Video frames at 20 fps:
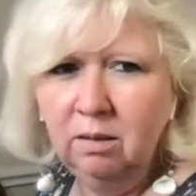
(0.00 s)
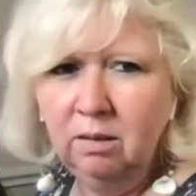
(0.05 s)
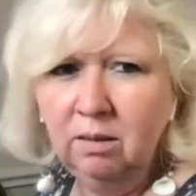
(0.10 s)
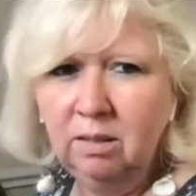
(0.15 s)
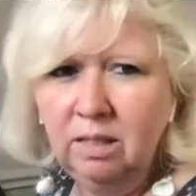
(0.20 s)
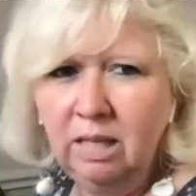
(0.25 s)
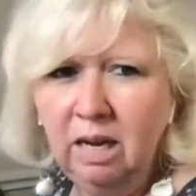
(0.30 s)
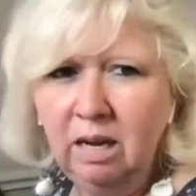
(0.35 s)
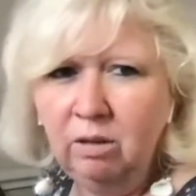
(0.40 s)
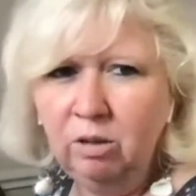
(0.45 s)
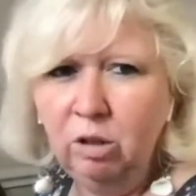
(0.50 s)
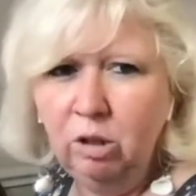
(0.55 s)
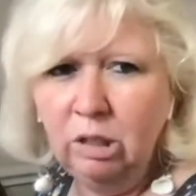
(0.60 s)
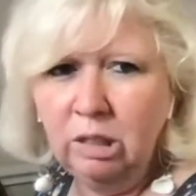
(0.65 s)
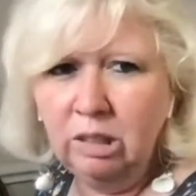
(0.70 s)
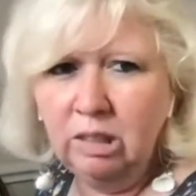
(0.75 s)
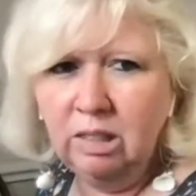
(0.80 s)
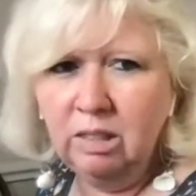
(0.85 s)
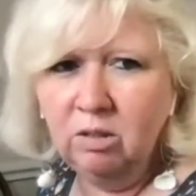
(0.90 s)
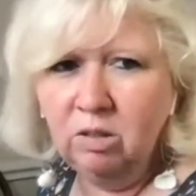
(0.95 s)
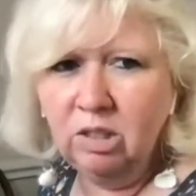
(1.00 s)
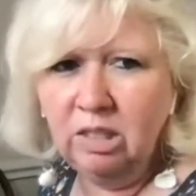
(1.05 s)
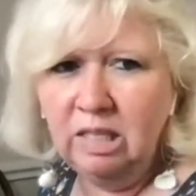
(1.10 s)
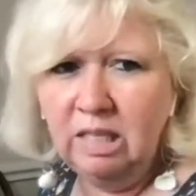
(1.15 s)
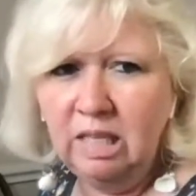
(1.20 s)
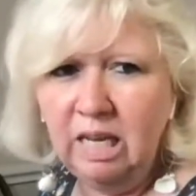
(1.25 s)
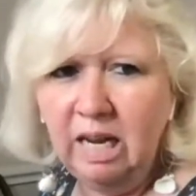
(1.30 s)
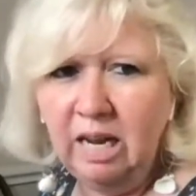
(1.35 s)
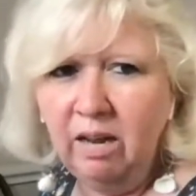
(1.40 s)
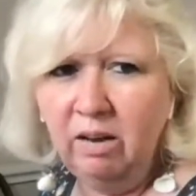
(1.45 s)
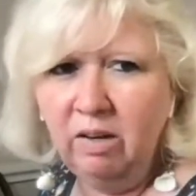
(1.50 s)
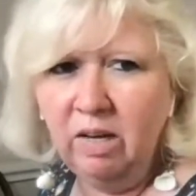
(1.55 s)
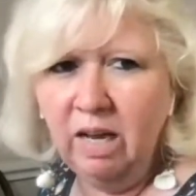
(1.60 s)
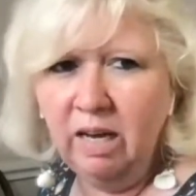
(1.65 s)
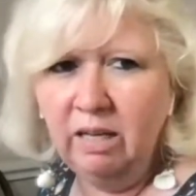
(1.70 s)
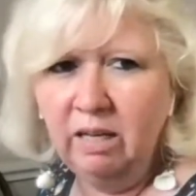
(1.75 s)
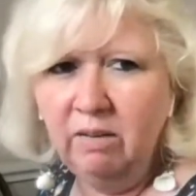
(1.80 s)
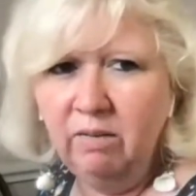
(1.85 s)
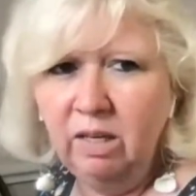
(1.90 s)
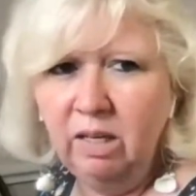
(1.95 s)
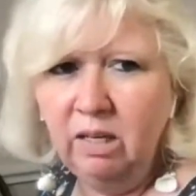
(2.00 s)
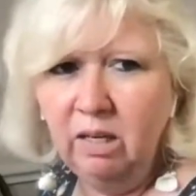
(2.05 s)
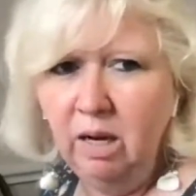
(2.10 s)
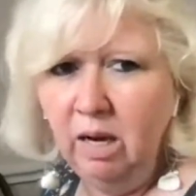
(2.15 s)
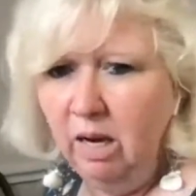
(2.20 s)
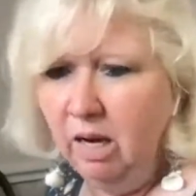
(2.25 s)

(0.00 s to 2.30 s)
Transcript: See how you can still see the outline of it?